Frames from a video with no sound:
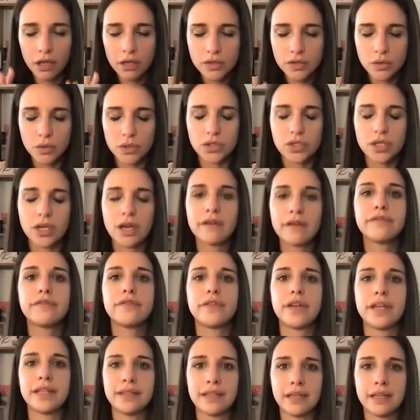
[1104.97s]
switch
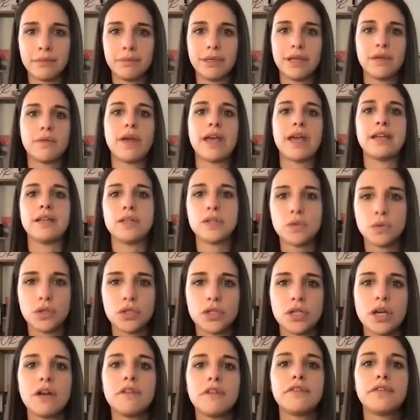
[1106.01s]
off and then be ready,
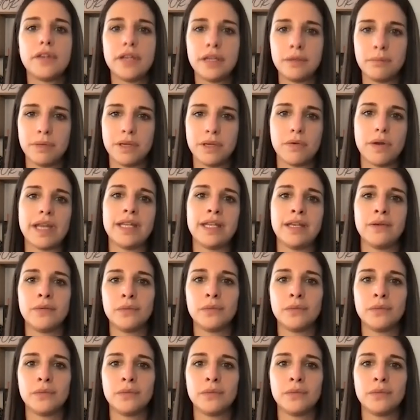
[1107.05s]
switch off and be ready.